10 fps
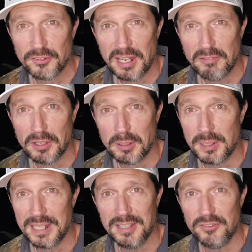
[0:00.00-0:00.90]
will definitely
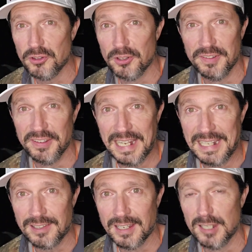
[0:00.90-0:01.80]
be easier in the
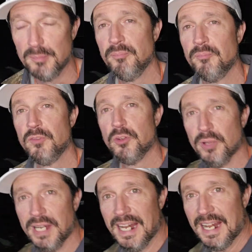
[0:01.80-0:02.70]
daytime.
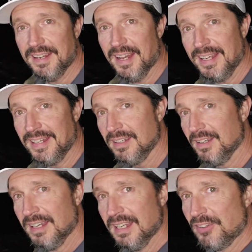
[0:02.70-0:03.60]
Doing it at night,
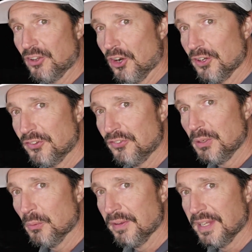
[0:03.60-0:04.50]
it's hard to
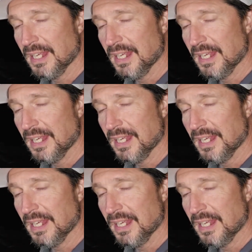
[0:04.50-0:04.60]
see where the